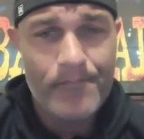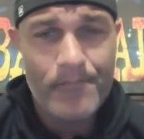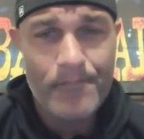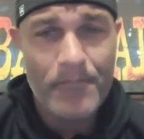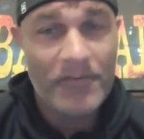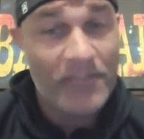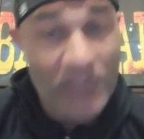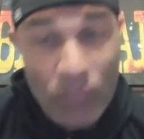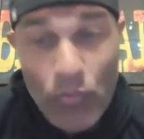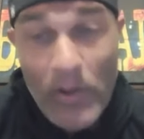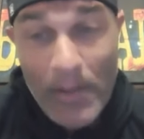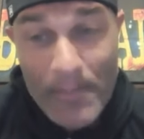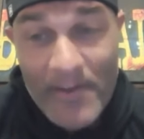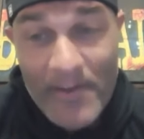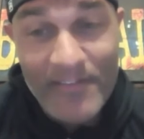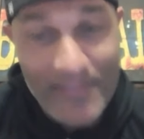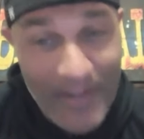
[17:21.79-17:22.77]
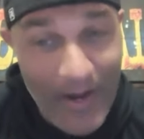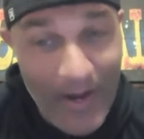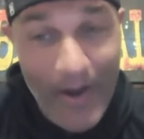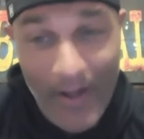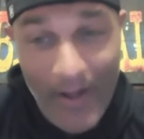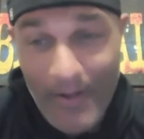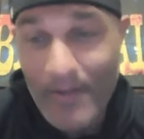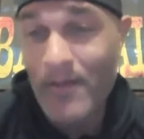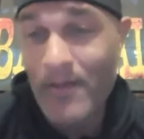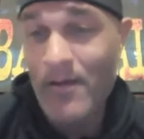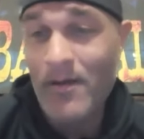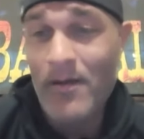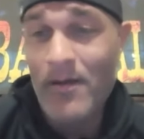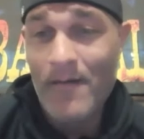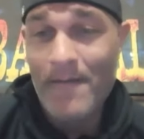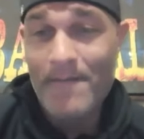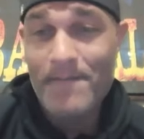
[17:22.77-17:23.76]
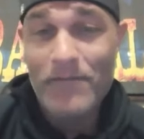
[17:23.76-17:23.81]
He's going to swing and miss a ton.
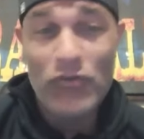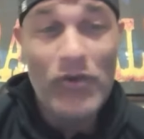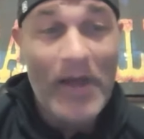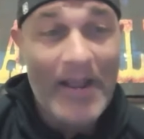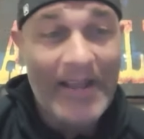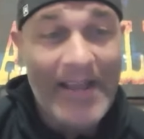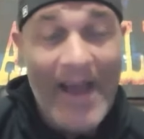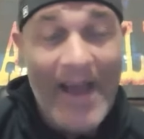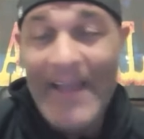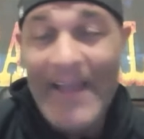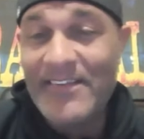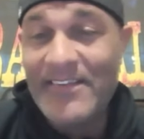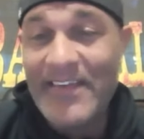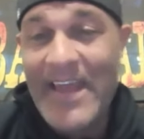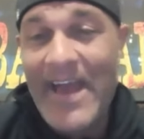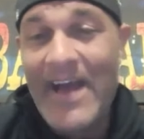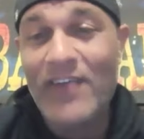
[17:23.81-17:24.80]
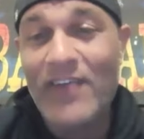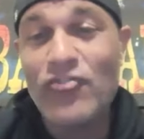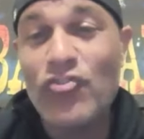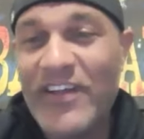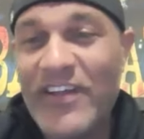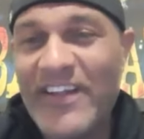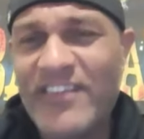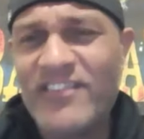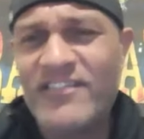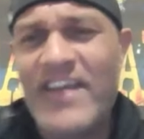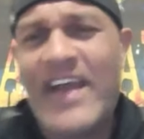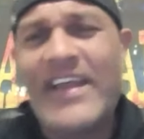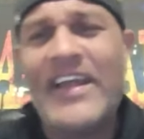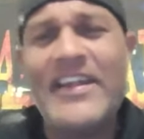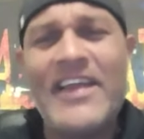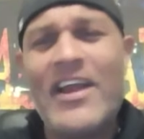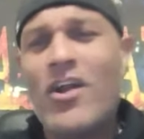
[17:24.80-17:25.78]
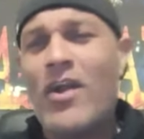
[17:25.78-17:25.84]
You got a guy in Diaz who's in his
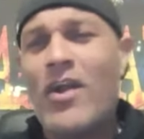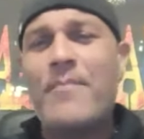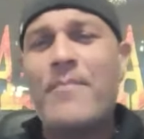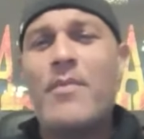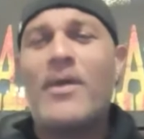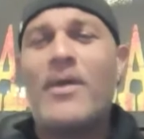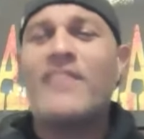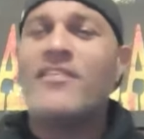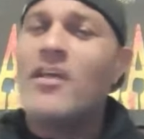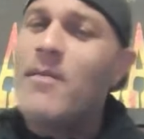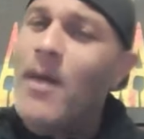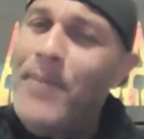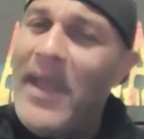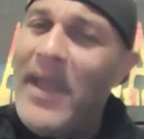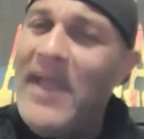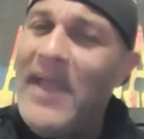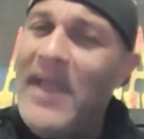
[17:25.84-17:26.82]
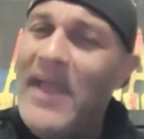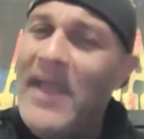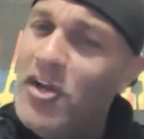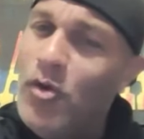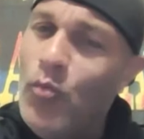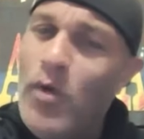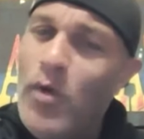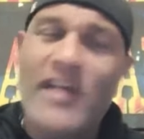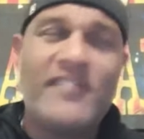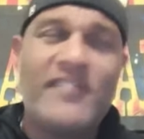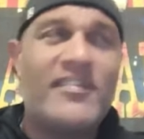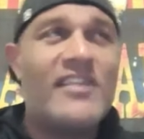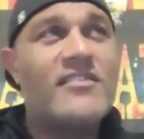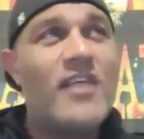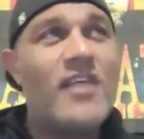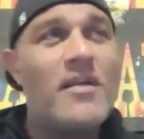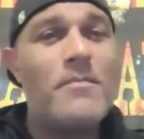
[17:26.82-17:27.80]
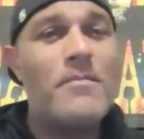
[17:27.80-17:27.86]
second year. I remember I said about Pena in year one. I said,
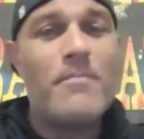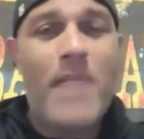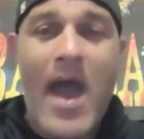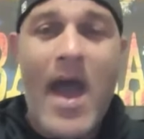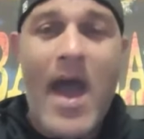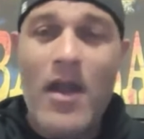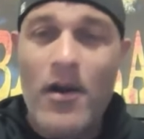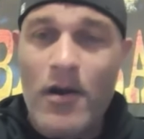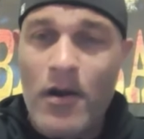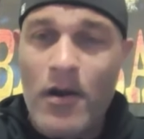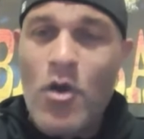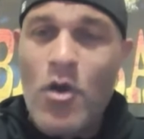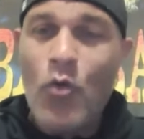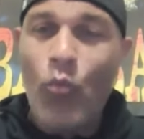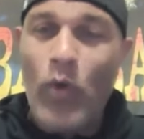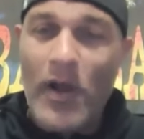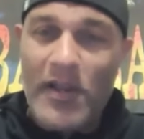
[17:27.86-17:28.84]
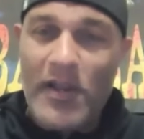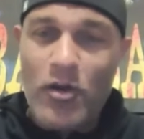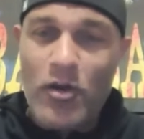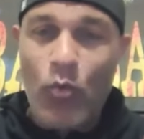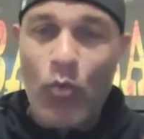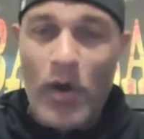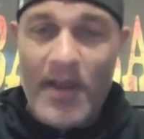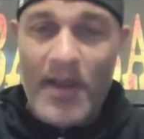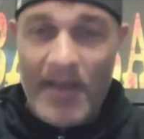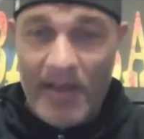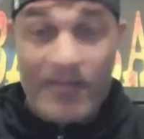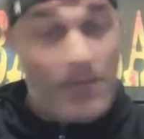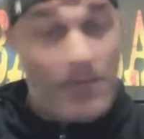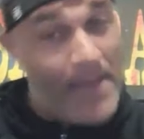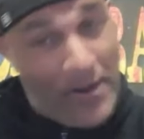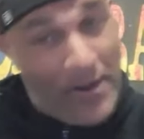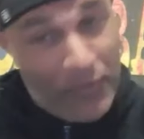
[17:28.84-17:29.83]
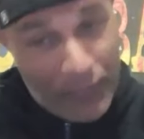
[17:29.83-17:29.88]
doesn't matter what year one is. It
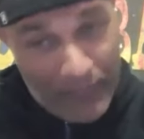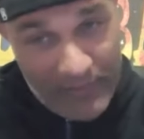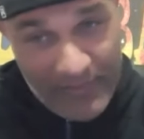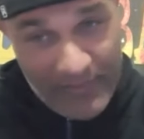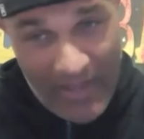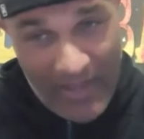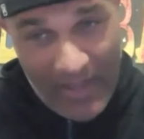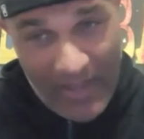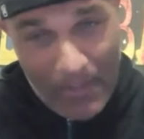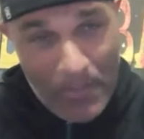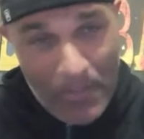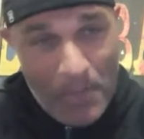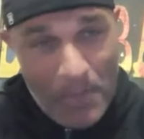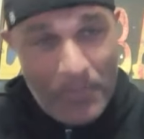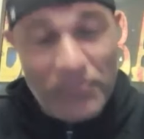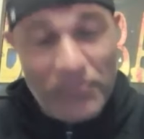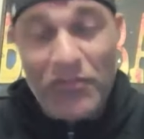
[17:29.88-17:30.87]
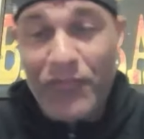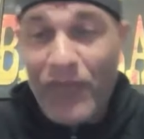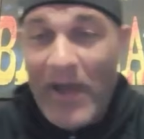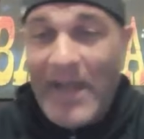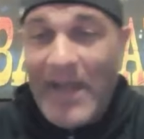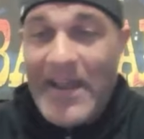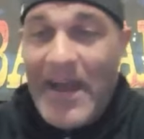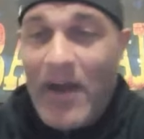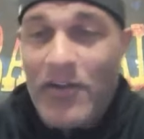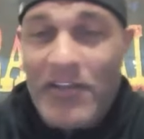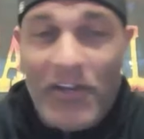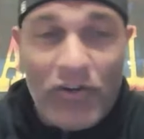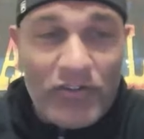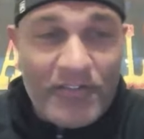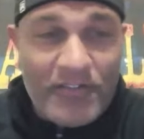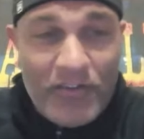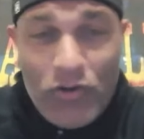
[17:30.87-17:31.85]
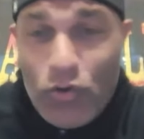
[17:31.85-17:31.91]
matters for the team, but you find out in year
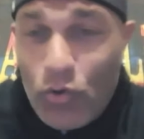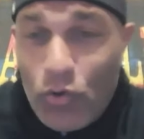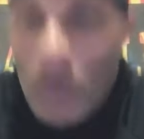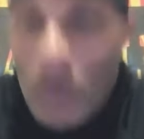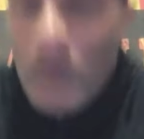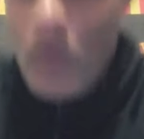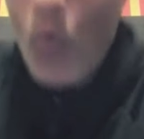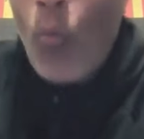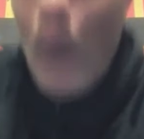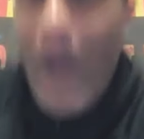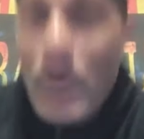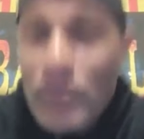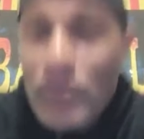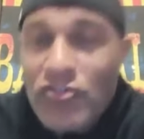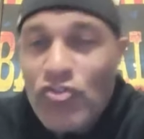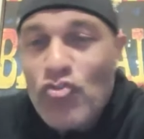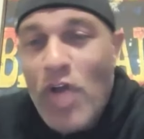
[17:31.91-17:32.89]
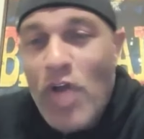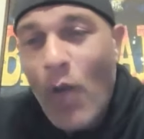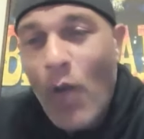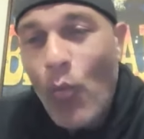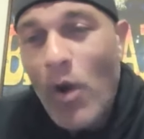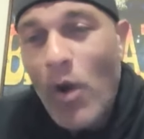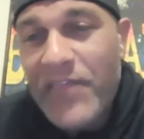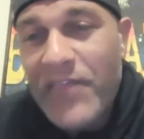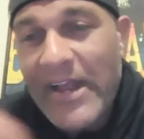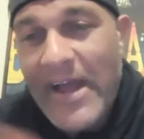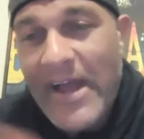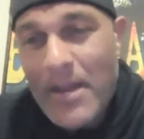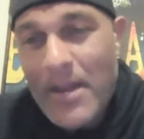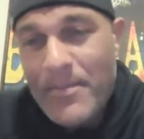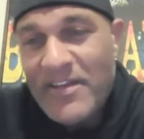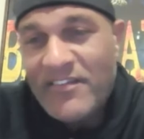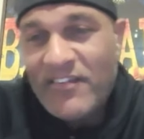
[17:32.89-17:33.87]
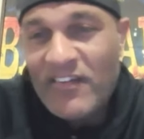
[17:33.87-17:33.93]
two. Why would you not want that guy to
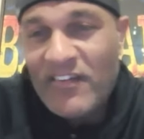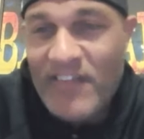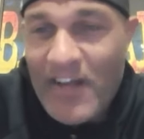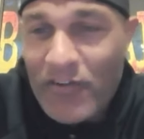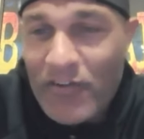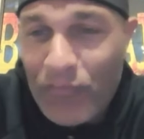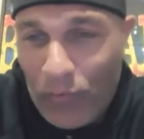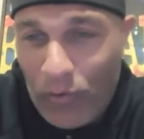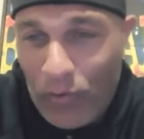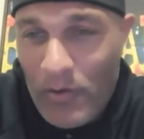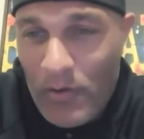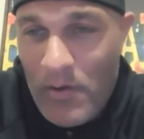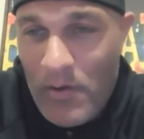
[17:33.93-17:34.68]
be successful?